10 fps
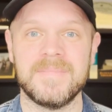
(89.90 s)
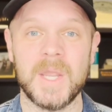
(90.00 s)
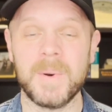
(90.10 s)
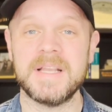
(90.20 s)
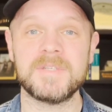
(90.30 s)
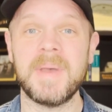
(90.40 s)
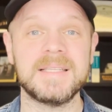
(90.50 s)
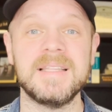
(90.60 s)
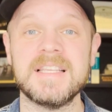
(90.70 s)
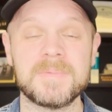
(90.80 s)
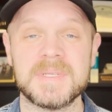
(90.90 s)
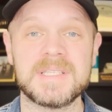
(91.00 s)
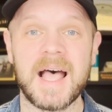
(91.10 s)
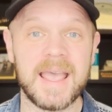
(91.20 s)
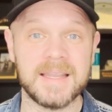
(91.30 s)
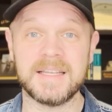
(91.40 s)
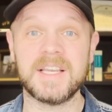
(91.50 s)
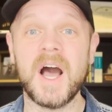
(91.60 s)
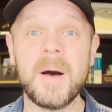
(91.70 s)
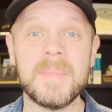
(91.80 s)
They were expecting this Messiah to
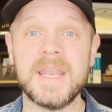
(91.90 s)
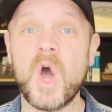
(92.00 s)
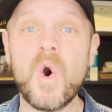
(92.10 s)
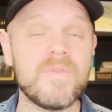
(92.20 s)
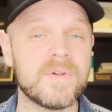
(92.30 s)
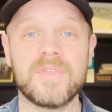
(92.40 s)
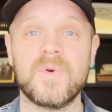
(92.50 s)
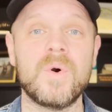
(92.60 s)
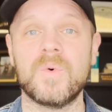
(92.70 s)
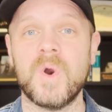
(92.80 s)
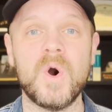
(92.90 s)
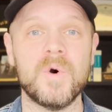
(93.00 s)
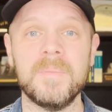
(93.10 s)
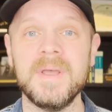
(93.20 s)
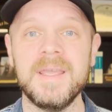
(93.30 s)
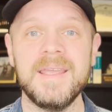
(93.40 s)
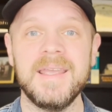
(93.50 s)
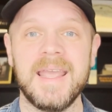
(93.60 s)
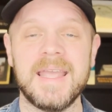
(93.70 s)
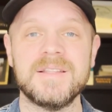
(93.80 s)
come and overthrow Rome
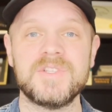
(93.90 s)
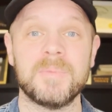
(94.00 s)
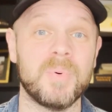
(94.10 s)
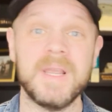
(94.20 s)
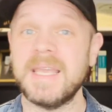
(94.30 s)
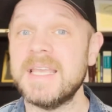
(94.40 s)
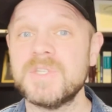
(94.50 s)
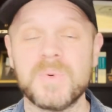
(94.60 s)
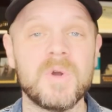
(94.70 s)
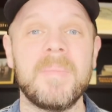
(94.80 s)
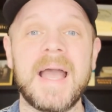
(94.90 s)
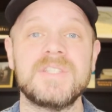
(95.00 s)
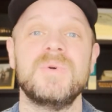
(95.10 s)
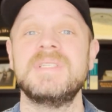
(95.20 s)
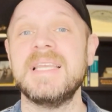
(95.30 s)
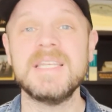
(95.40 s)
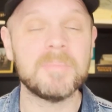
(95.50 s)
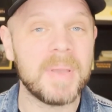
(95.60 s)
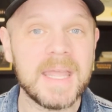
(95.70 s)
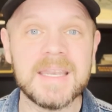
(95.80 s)
and to bring Israel back to its
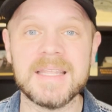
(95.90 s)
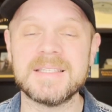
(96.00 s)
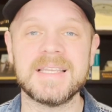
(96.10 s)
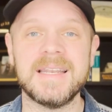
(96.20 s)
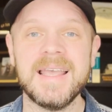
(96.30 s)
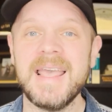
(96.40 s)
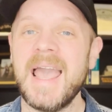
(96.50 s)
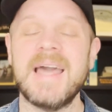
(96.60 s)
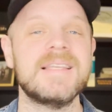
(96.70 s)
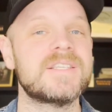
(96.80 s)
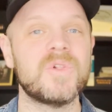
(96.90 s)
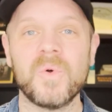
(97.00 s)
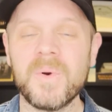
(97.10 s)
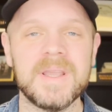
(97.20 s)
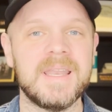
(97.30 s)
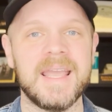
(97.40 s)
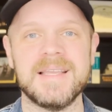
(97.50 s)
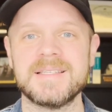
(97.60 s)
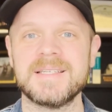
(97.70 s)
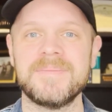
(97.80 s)
independence and its glory
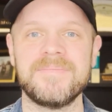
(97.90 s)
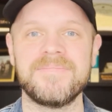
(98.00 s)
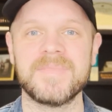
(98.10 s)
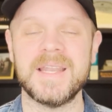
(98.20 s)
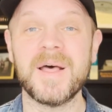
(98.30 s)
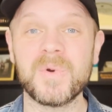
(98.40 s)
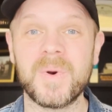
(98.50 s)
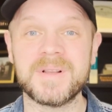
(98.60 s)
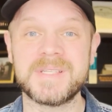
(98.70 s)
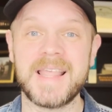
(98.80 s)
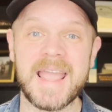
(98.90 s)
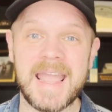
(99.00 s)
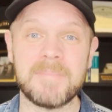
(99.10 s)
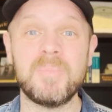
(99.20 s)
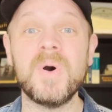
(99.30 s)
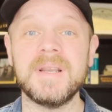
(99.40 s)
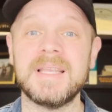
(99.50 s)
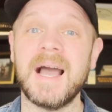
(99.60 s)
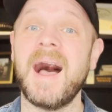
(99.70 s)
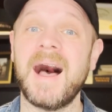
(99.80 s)
days. In other words, they had
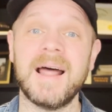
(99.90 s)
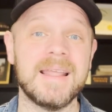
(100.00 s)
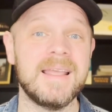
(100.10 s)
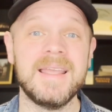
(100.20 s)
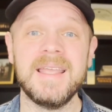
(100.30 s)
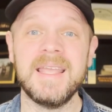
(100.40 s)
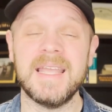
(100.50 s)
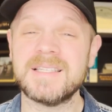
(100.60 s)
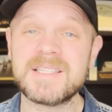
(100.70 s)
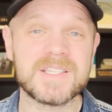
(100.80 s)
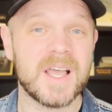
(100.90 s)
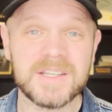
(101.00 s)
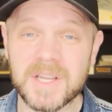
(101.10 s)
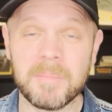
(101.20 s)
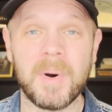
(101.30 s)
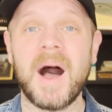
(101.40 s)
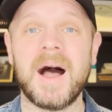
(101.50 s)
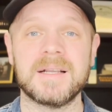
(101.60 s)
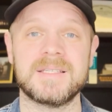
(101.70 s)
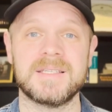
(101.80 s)
put God in such a
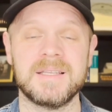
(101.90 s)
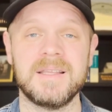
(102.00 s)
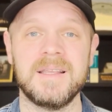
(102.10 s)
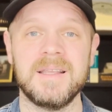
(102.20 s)
box